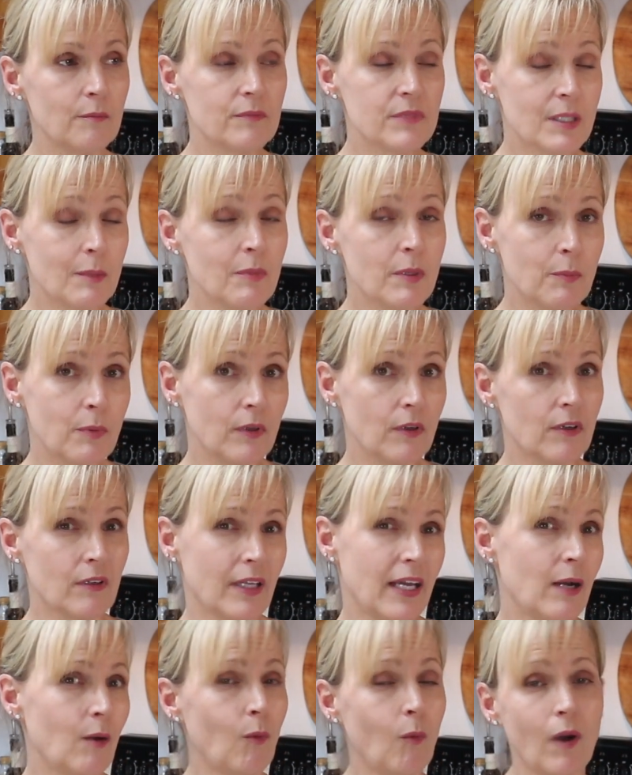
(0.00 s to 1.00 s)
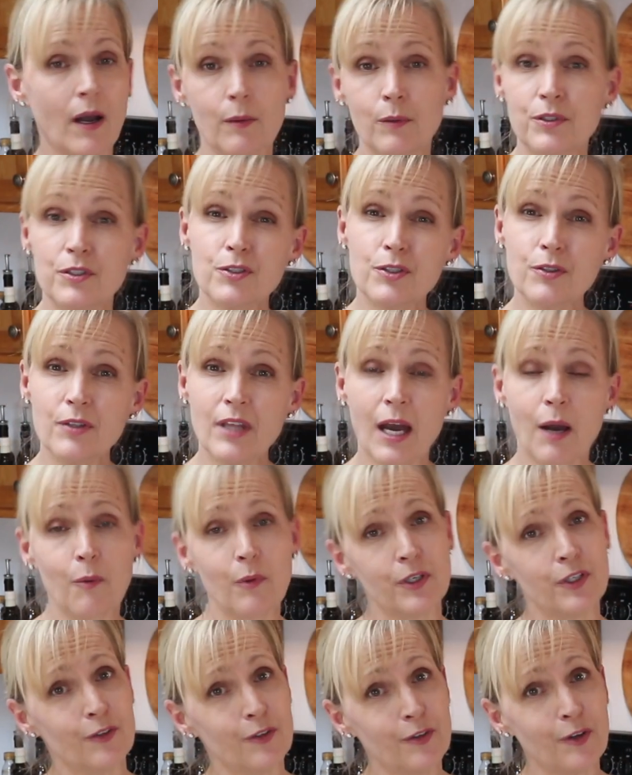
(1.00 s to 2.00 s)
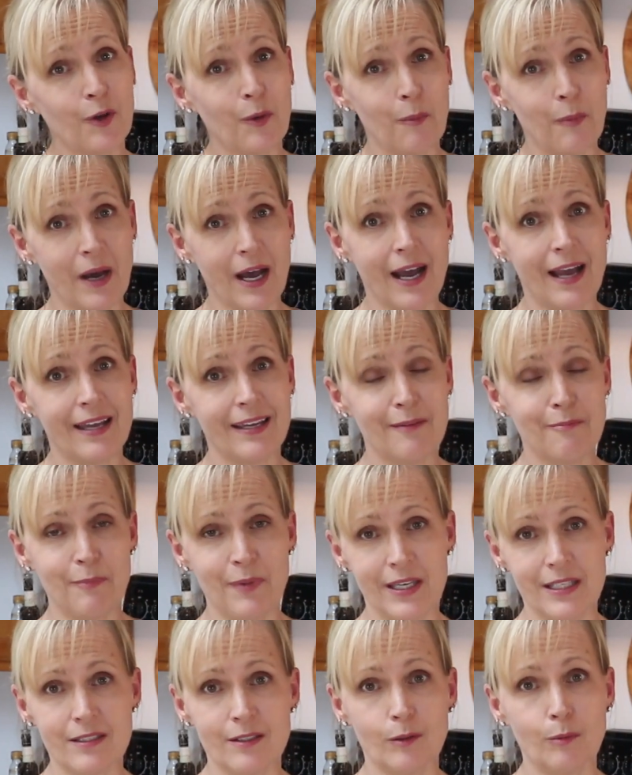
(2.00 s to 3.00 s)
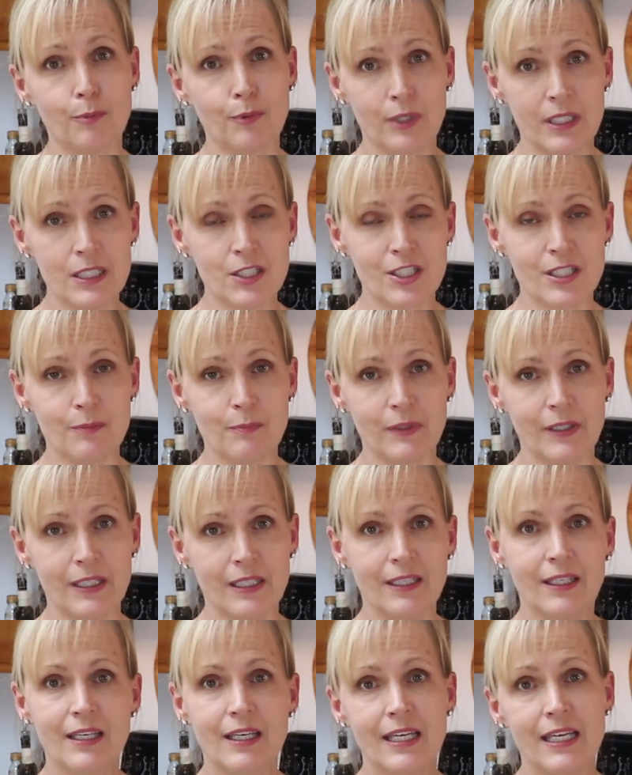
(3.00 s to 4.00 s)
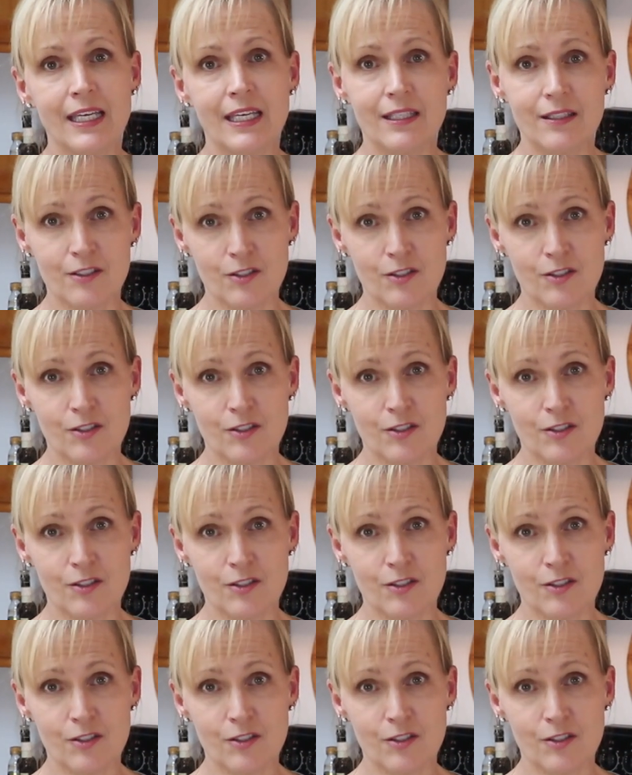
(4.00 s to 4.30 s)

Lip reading: some people are like, why would you do that when you can go buy basil pretty cheaply in the